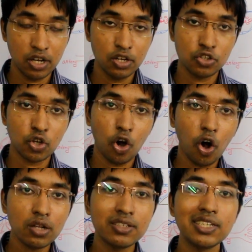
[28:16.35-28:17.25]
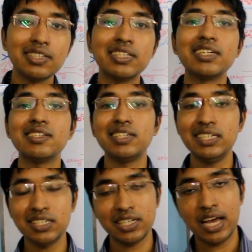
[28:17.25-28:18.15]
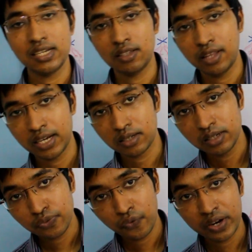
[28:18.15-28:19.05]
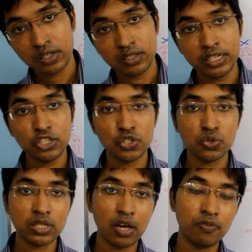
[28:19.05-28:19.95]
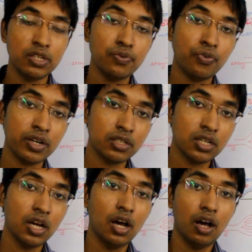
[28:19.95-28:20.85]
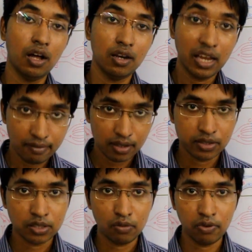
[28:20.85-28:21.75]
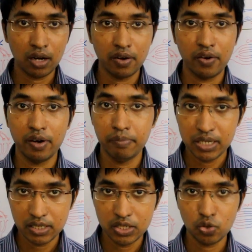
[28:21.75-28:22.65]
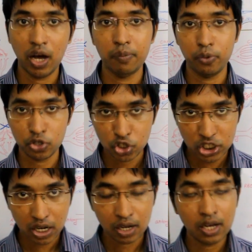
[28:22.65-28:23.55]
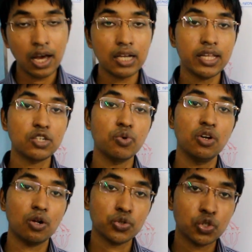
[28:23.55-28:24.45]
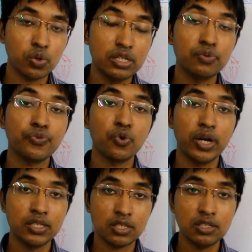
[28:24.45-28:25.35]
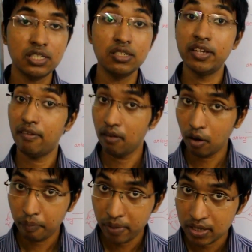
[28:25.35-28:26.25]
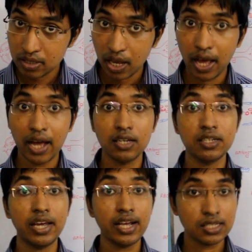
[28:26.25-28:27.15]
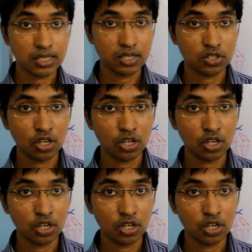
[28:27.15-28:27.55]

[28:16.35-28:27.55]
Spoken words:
So all these things indicate that different tissues have different levels of vulnerability to hypoxia, and that will also influence the development and extent